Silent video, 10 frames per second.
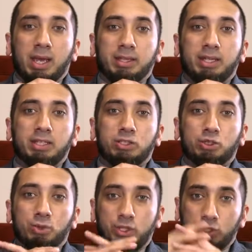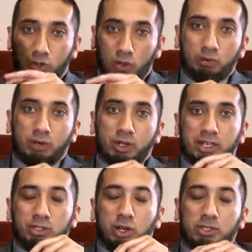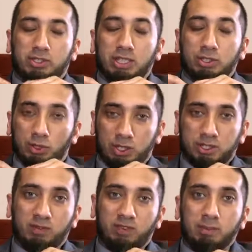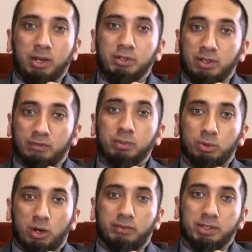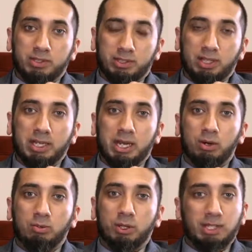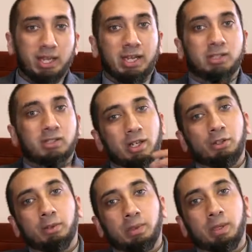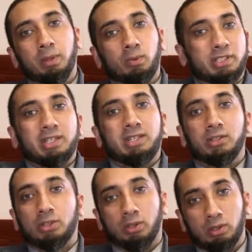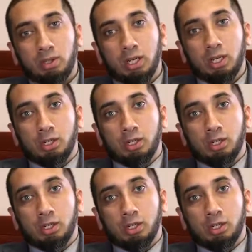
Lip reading: And then it switches over and talks exhaustively about different prophets and how what they had to tell their people was identical.